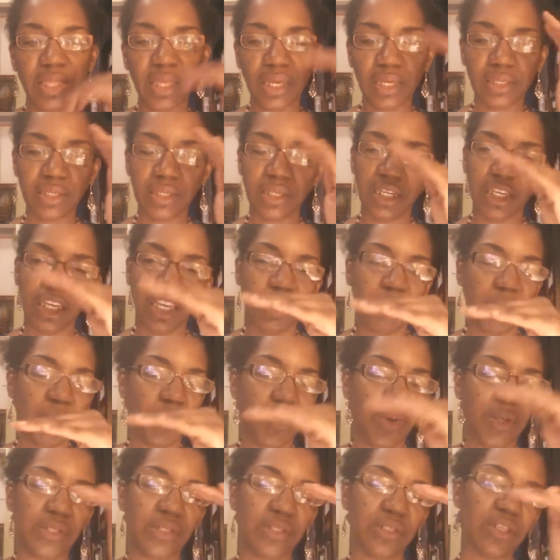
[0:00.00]
that's going to keep
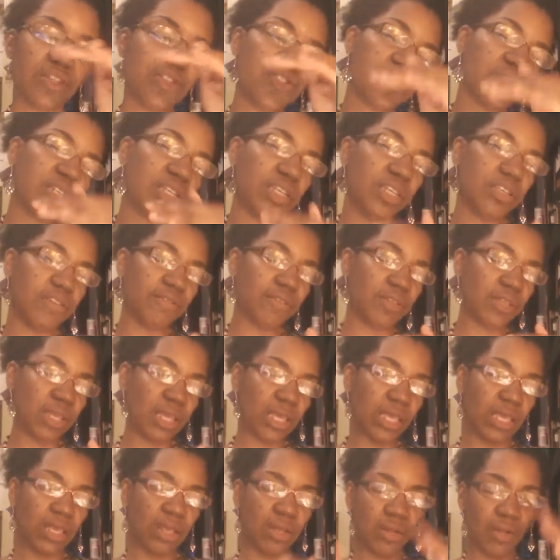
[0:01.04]
you on such an even
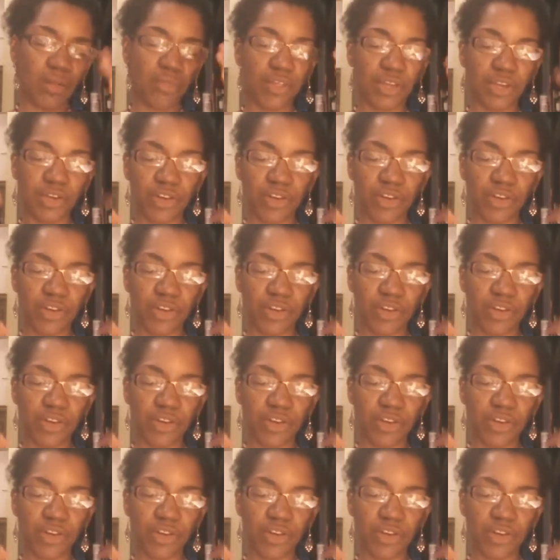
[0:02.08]
keel that